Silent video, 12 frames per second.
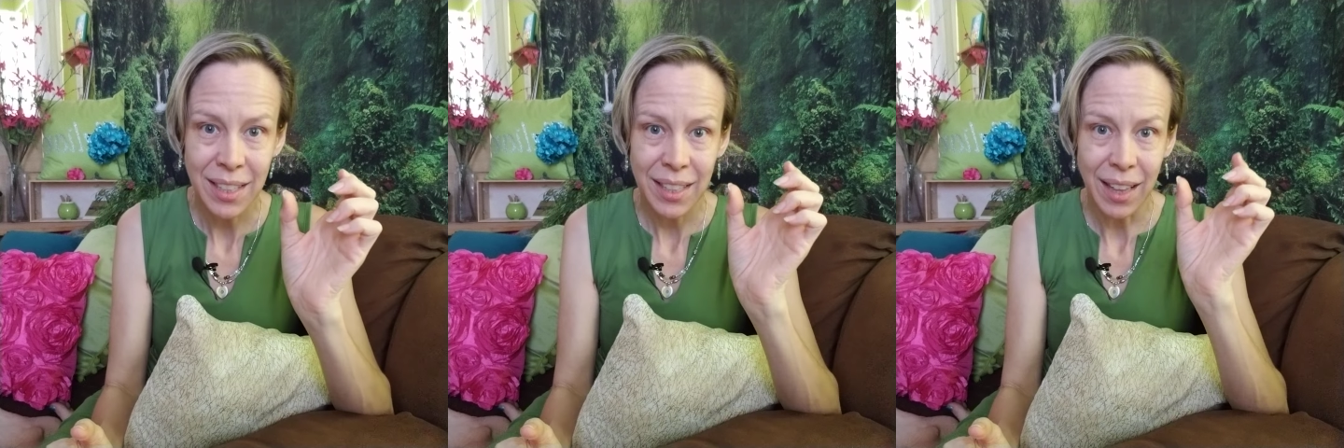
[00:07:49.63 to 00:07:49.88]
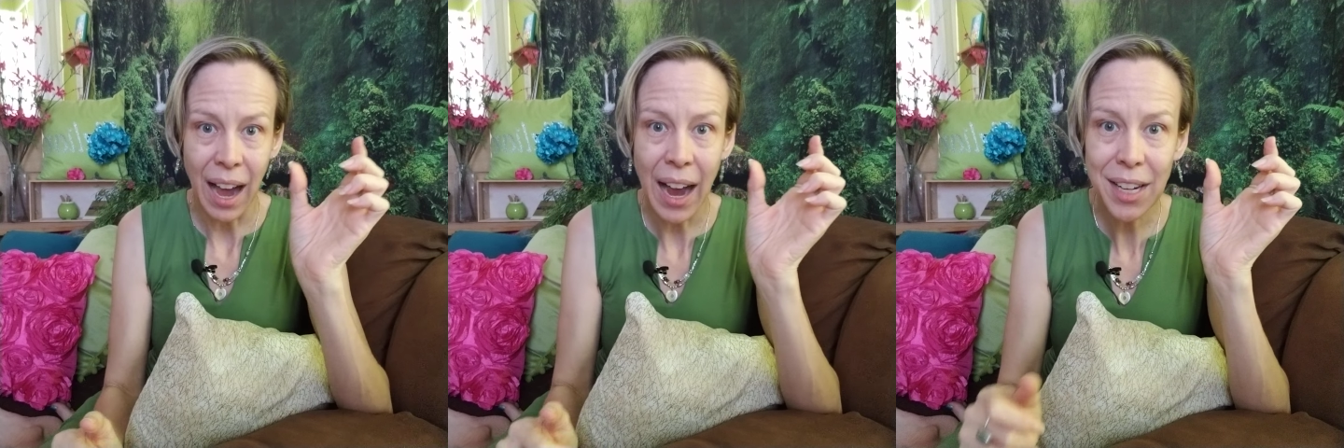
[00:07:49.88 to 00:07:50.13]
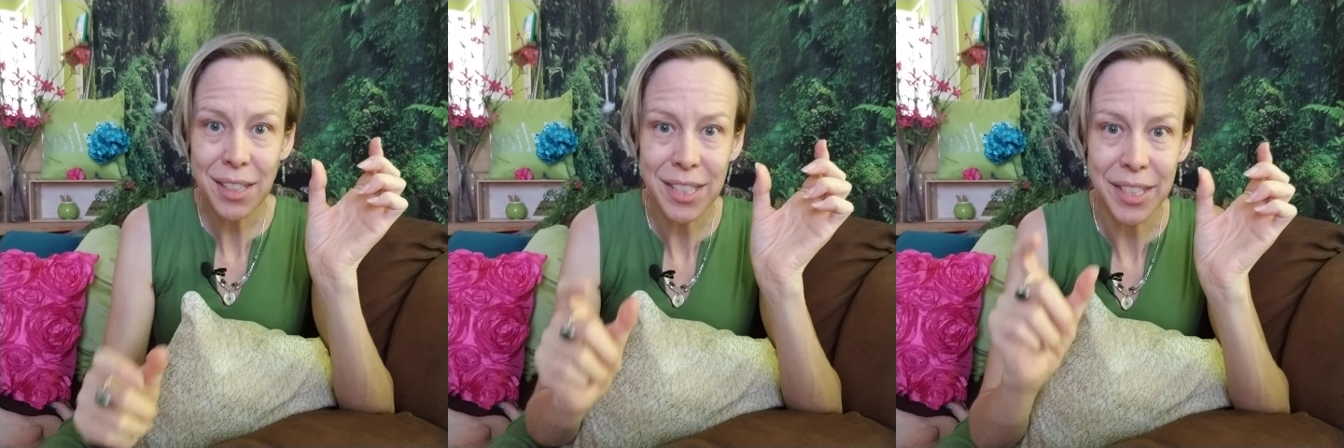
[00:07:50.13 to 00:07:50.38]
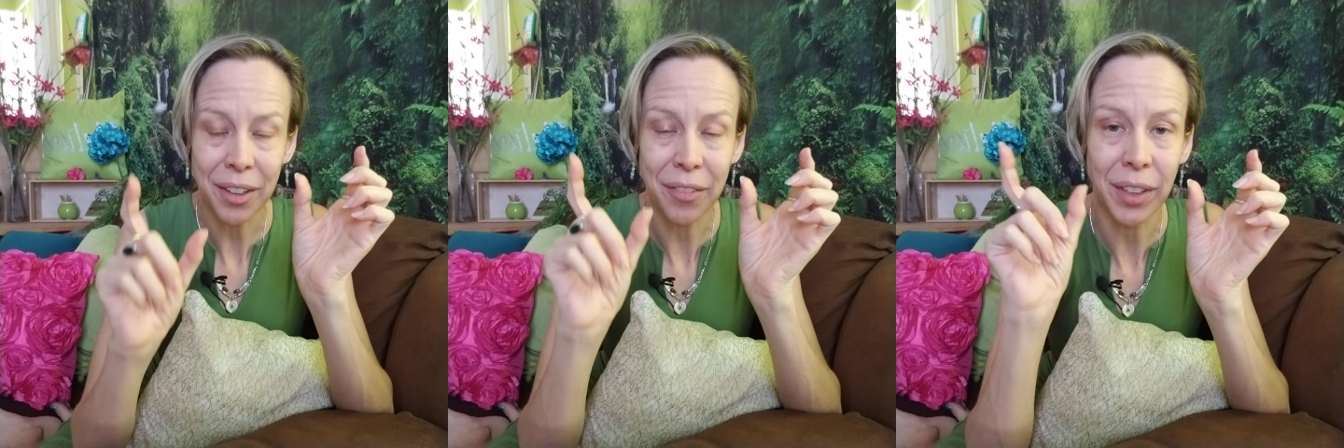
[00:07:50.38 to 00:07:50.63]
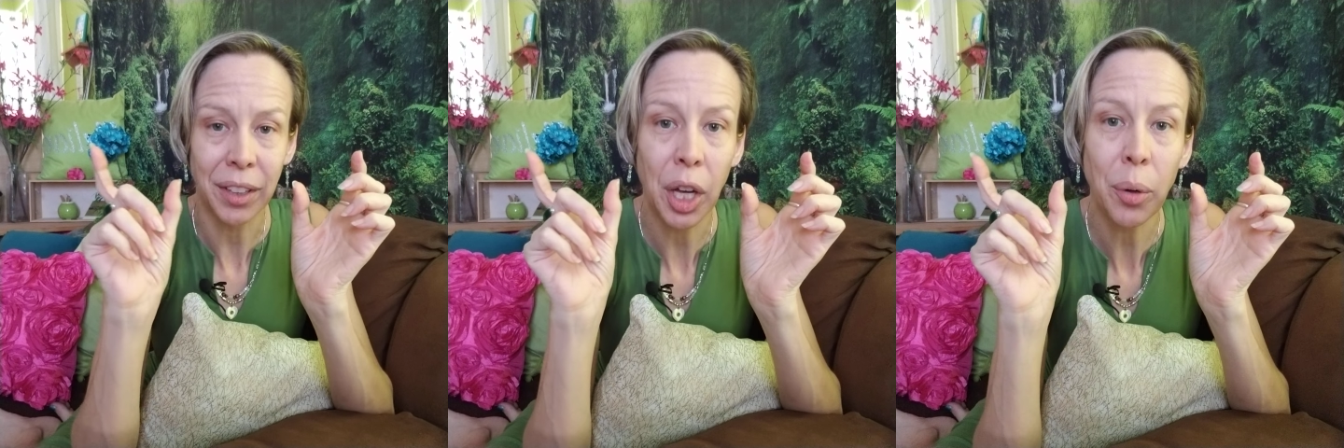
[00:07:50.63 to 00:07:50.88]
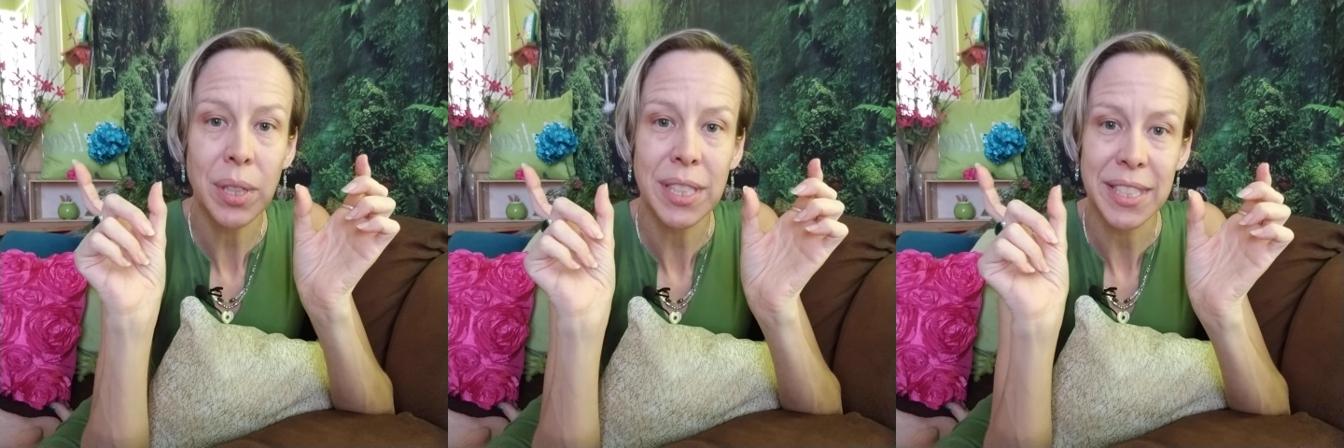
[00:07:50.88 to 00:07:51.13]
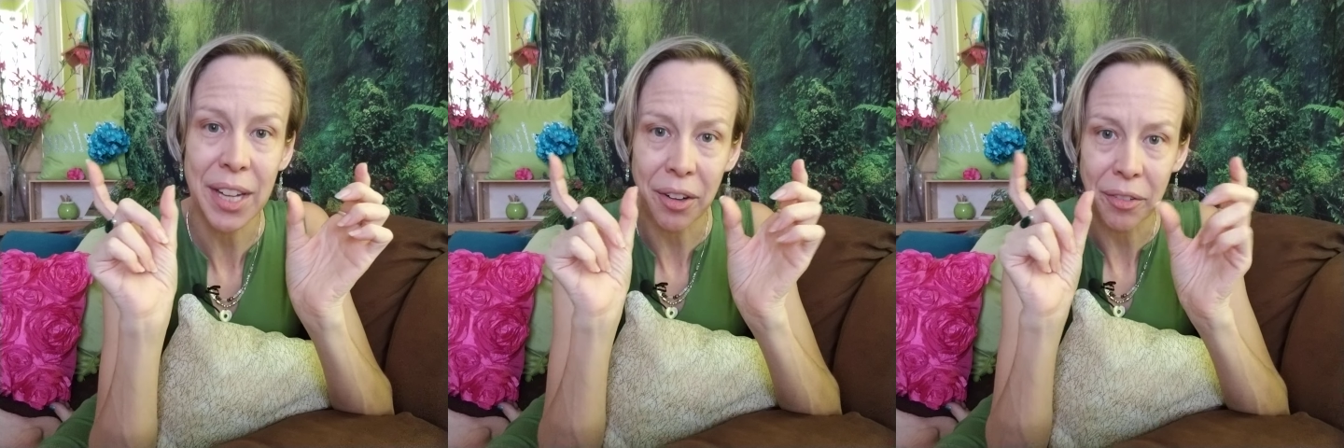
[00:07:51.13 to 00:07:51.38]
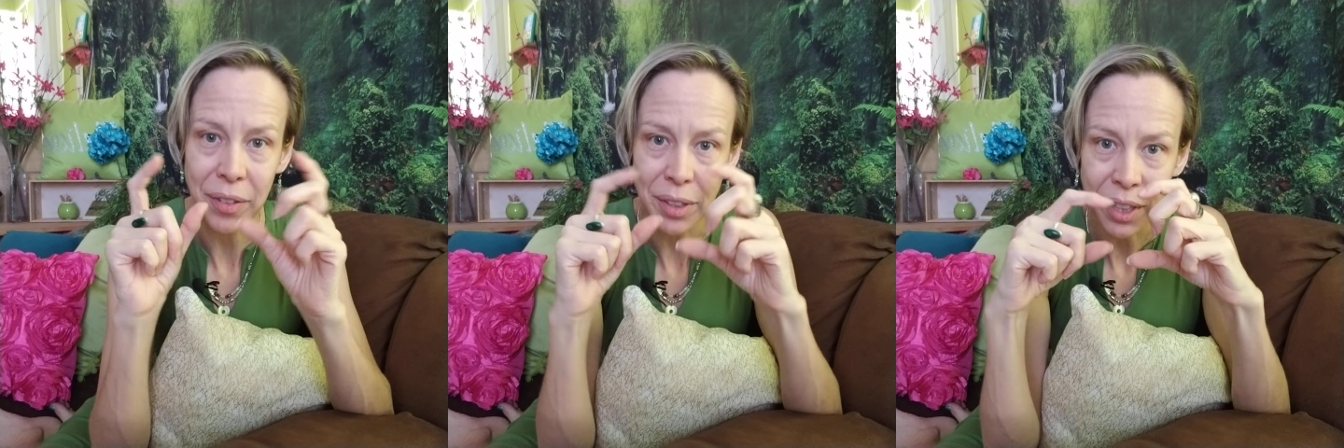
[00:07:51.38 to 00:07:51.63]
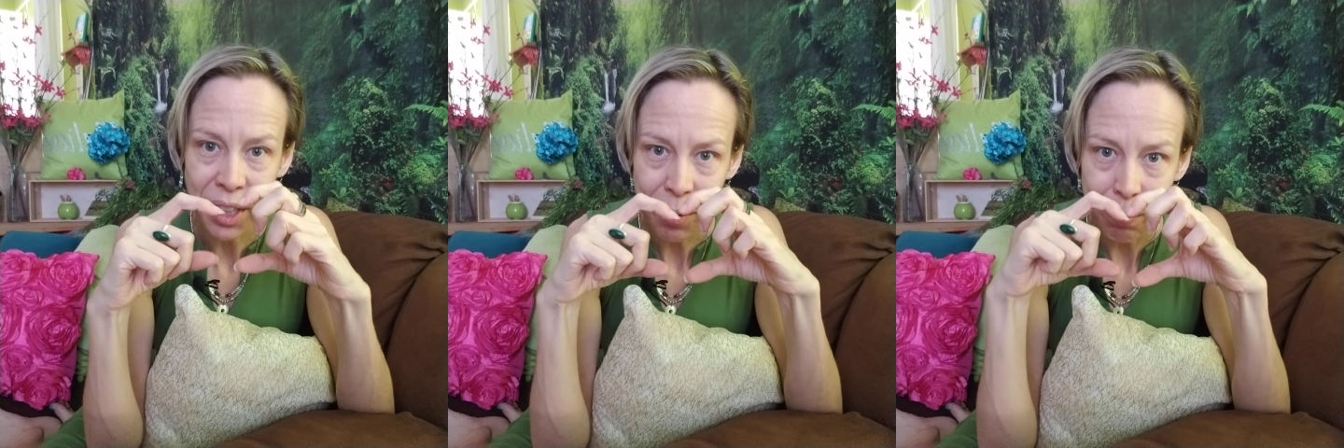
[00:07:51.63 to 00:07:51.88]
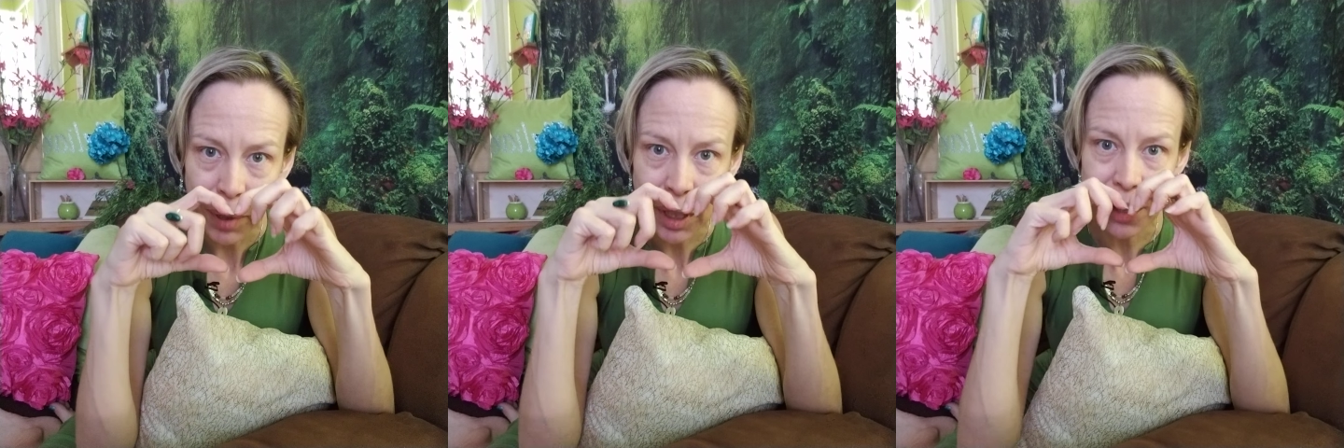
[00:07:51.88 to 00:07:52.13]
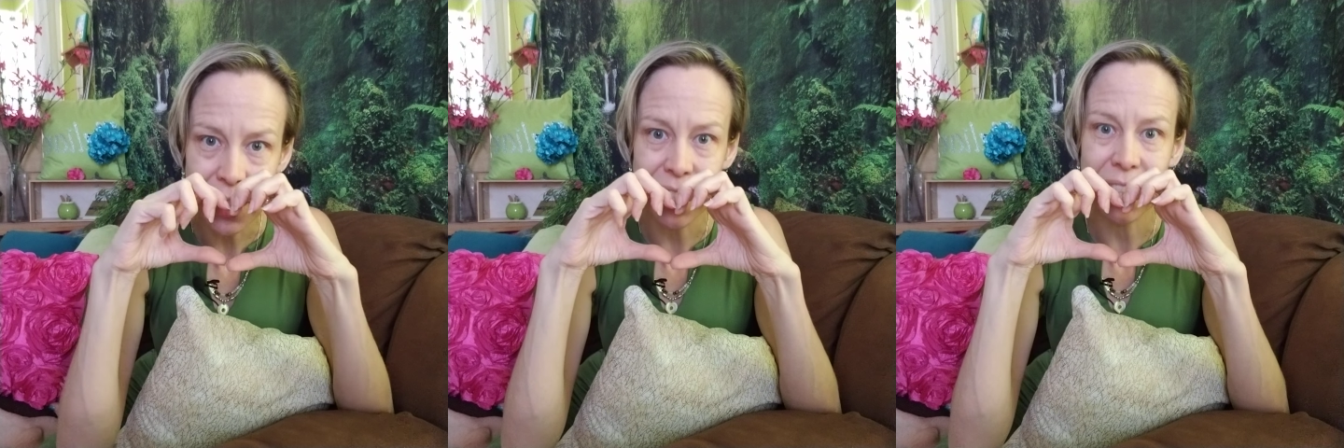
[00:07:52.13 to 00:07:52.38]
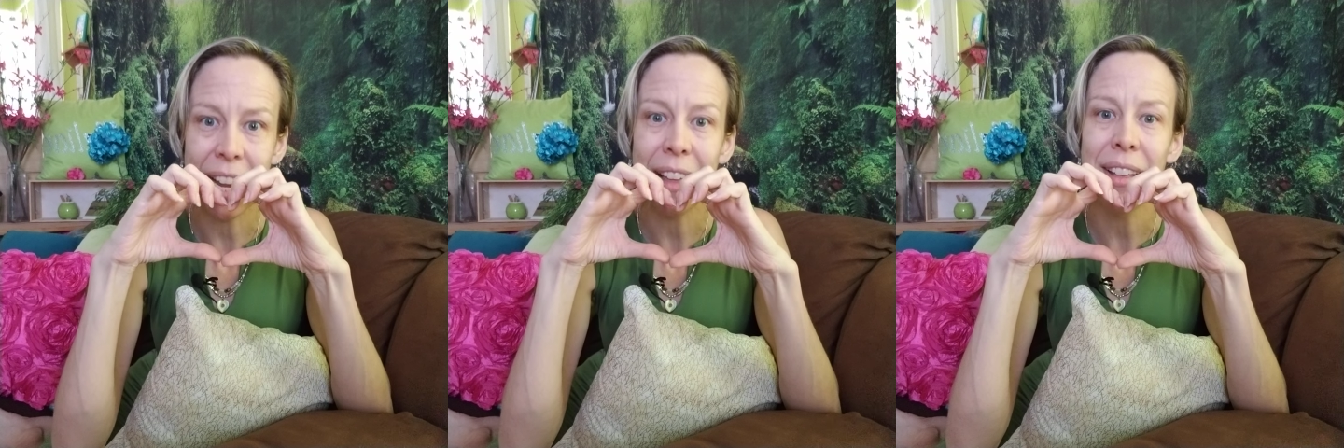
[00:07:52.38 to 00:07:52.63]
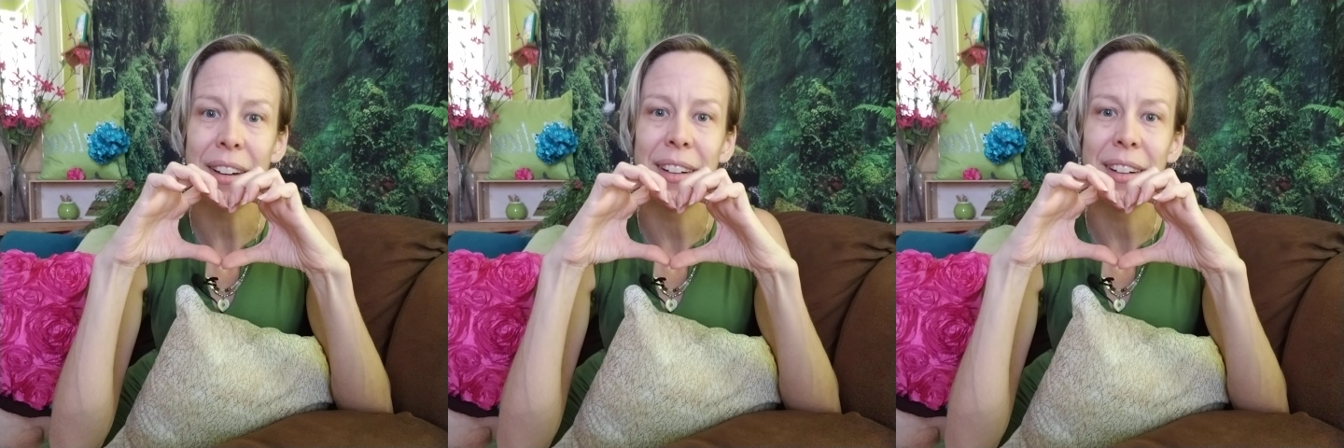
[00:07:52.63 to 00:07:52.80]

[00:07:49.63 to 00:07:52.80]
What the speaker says: higher self, the lower self, and merge together,